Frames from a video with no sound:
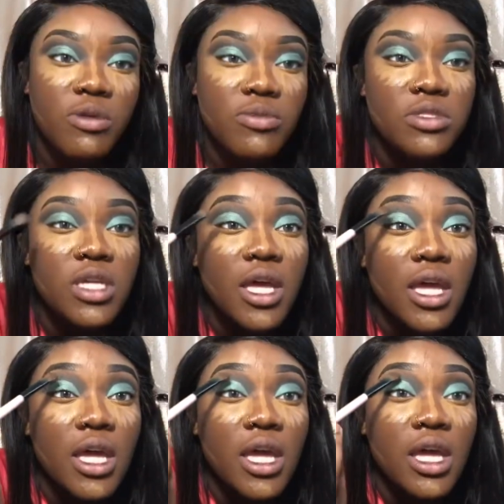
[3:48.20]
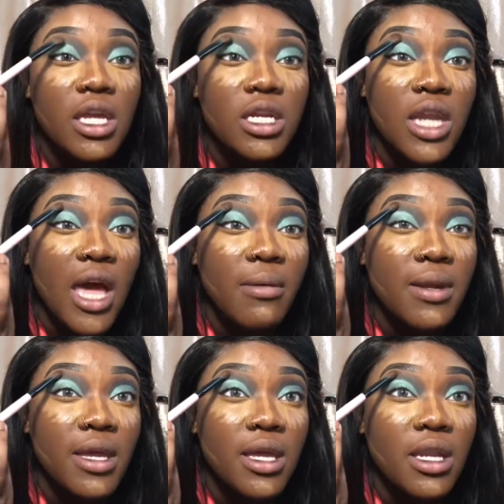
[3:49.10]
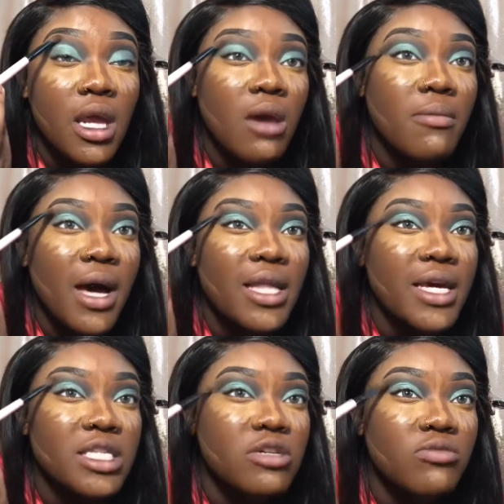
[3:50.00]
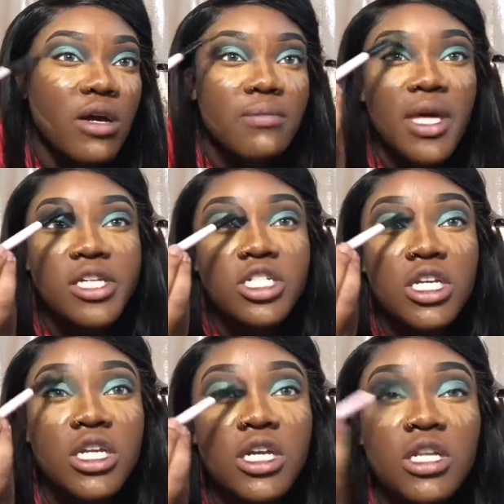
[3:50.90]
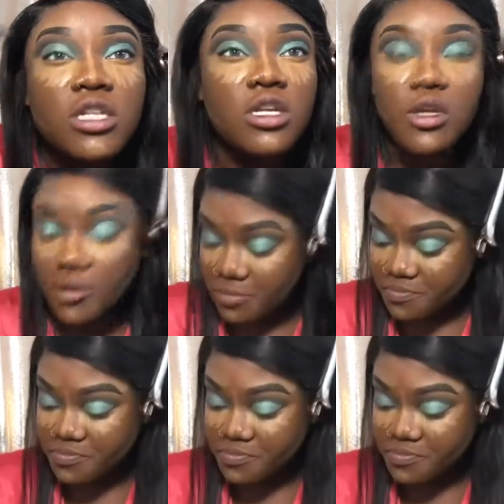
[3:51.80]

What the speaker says: people say dab it in, but I like to rub that shit in, you know.